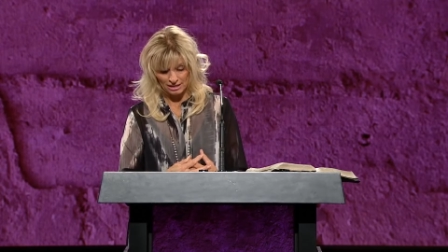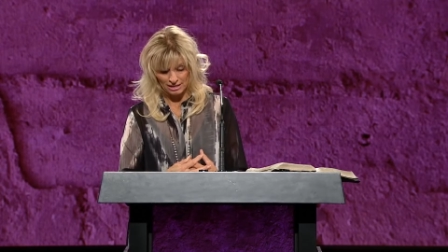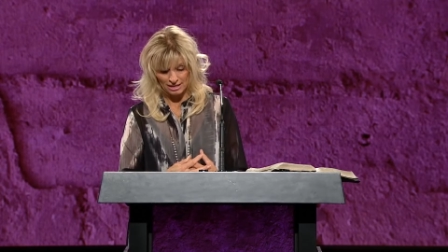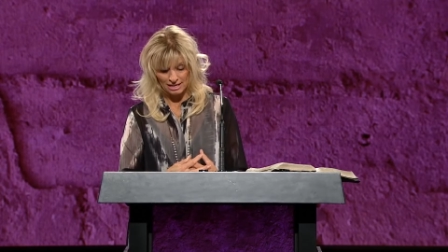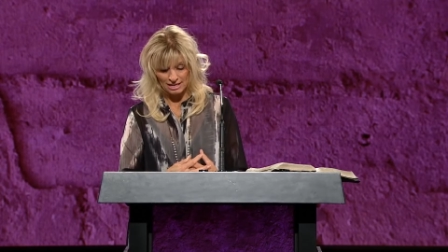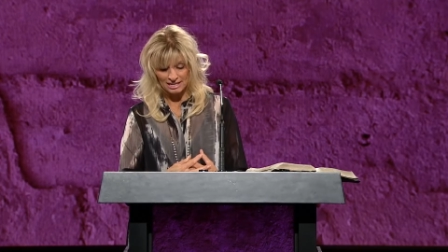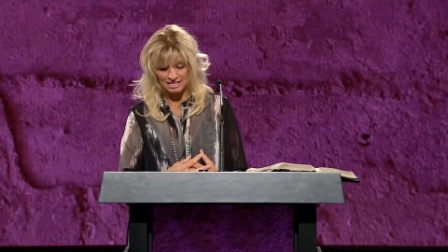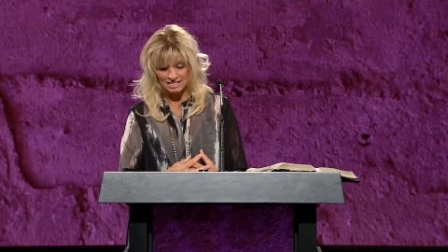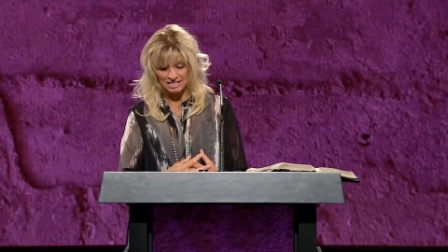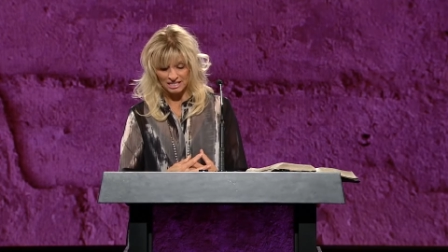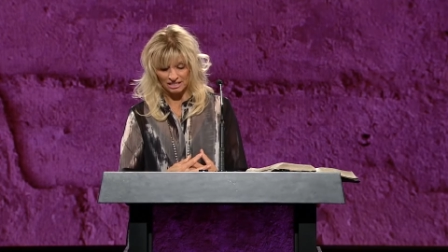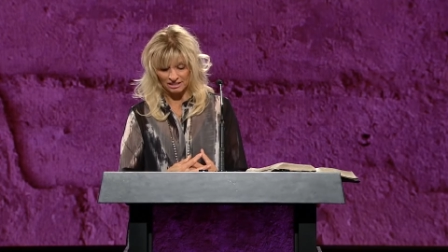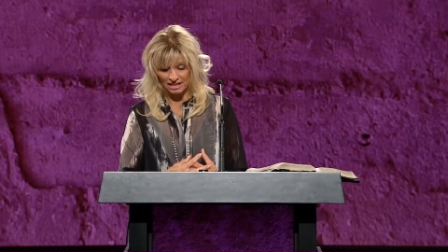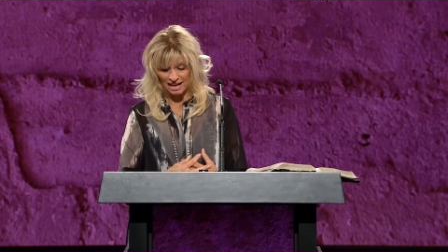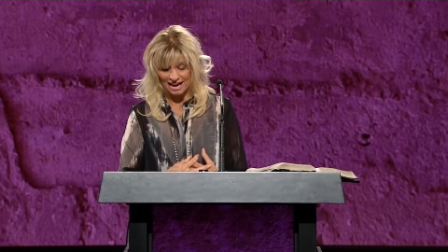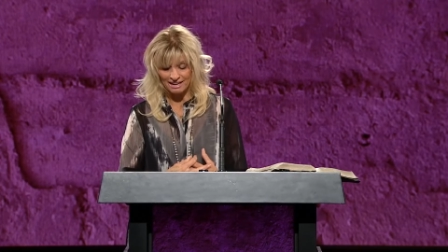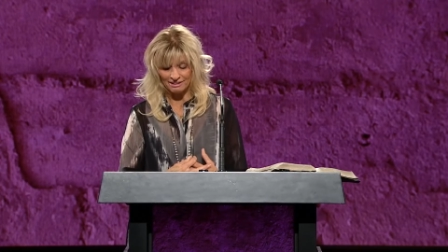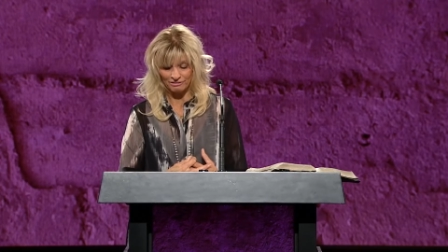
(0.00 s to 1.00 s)
it is the
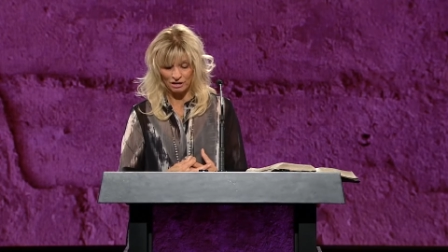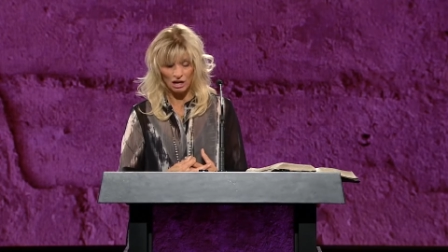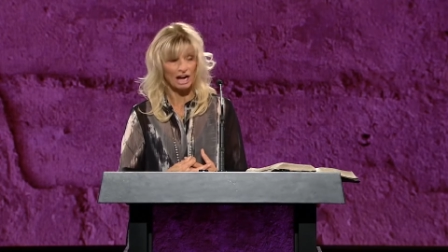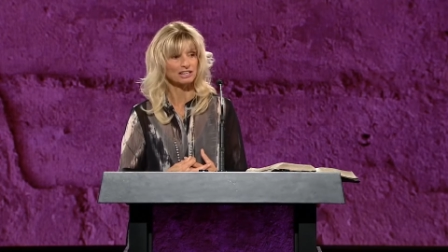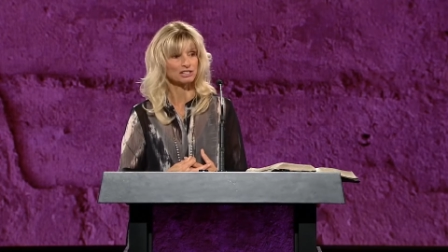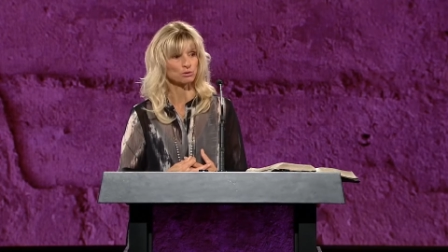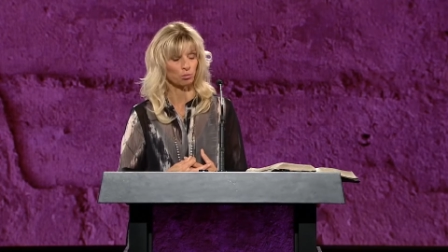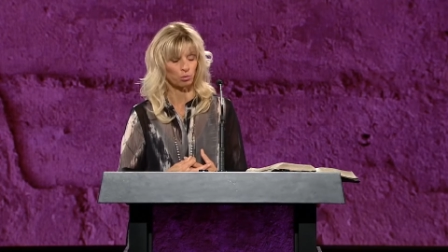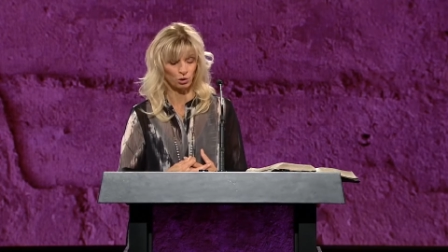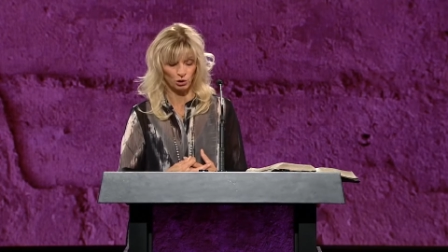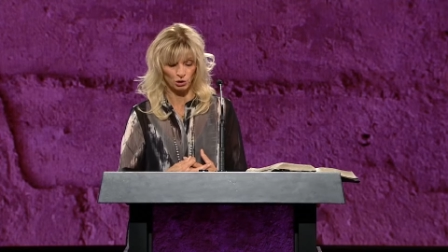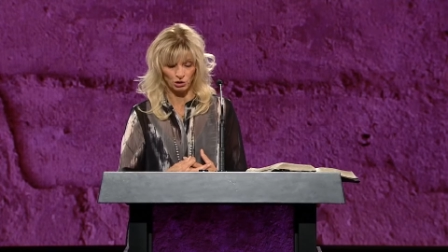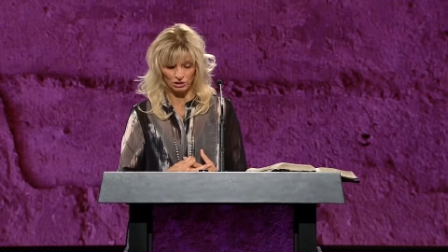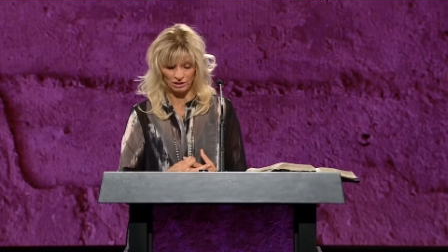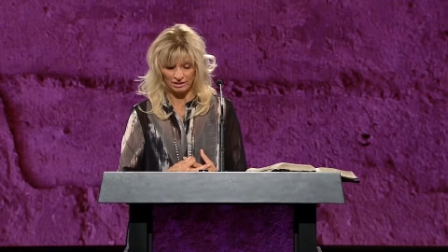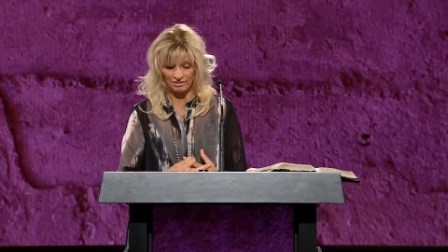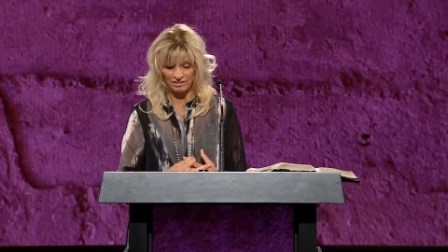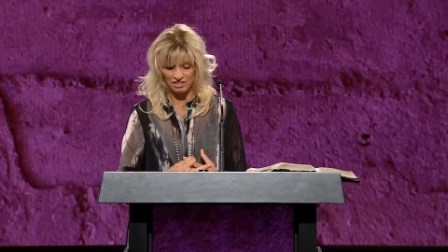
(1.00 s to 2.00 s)
light of God's
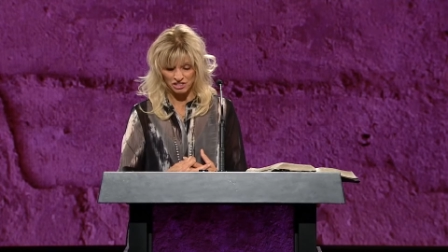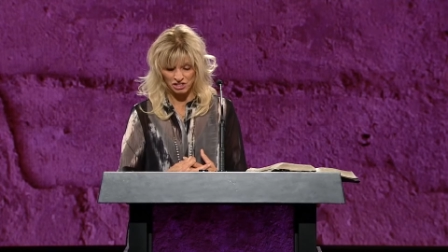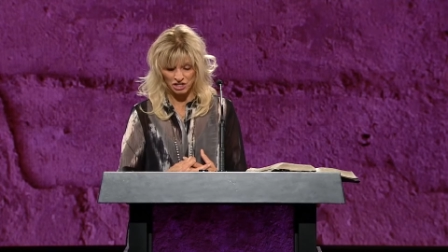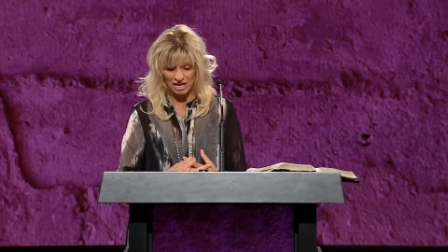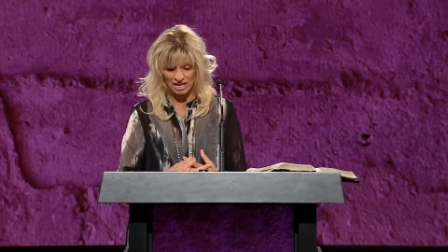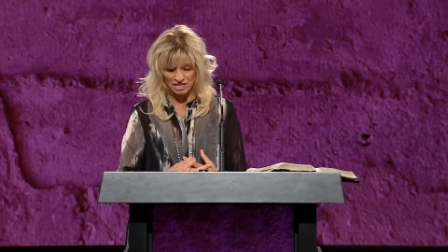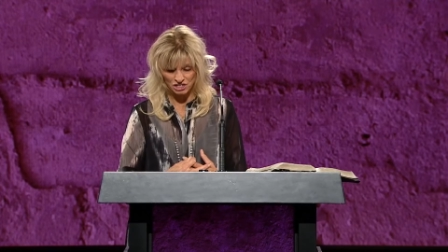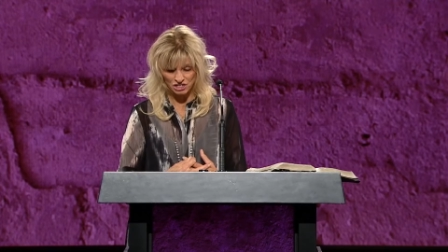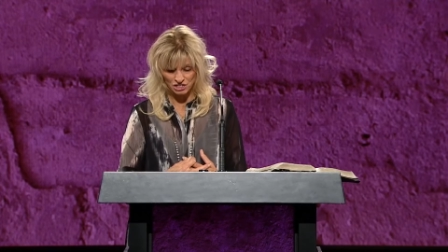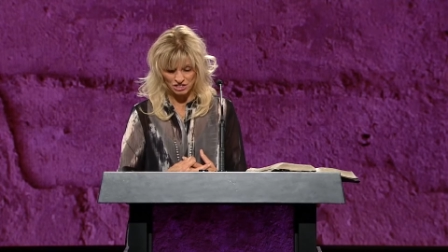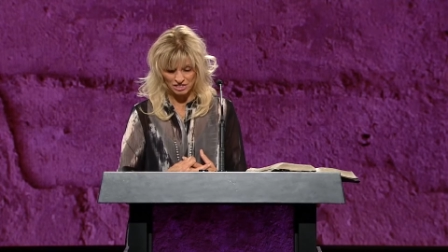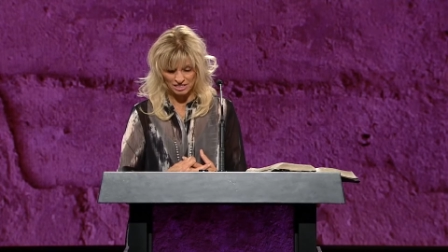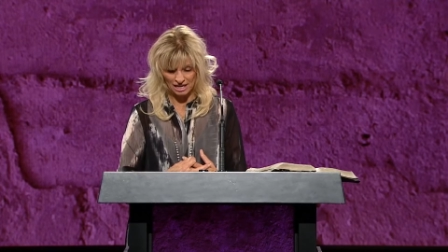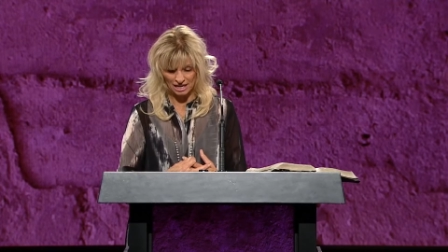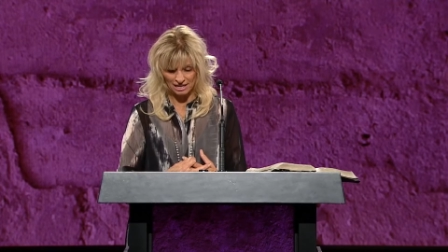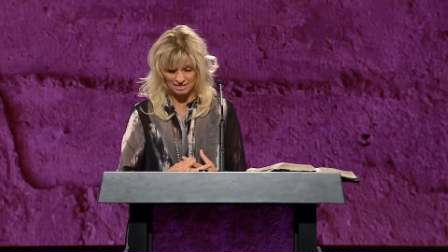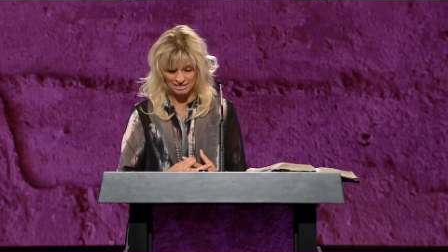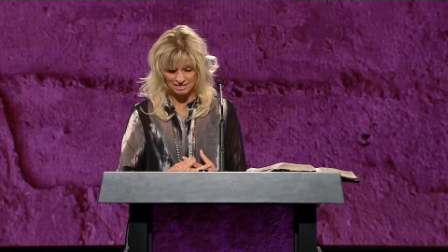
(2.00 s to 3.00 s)
word that changes
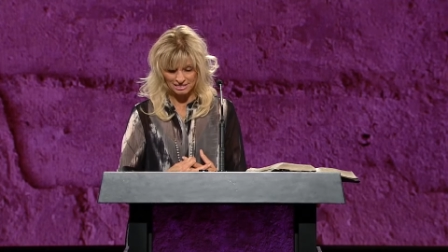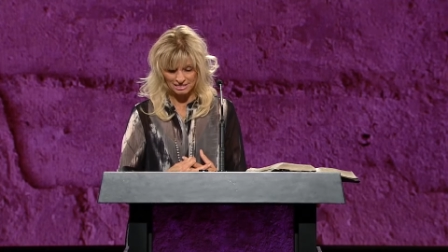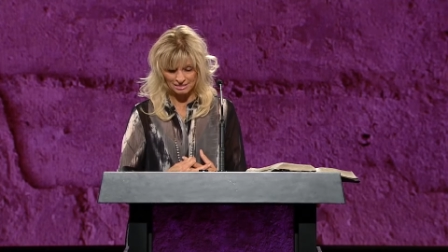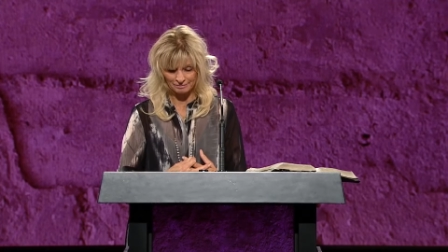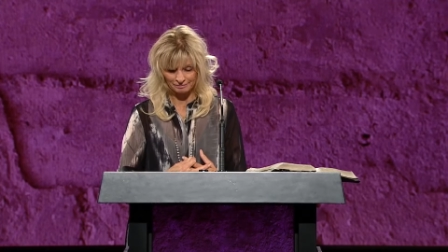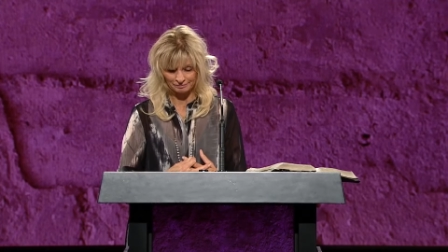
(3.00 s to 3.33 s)
us.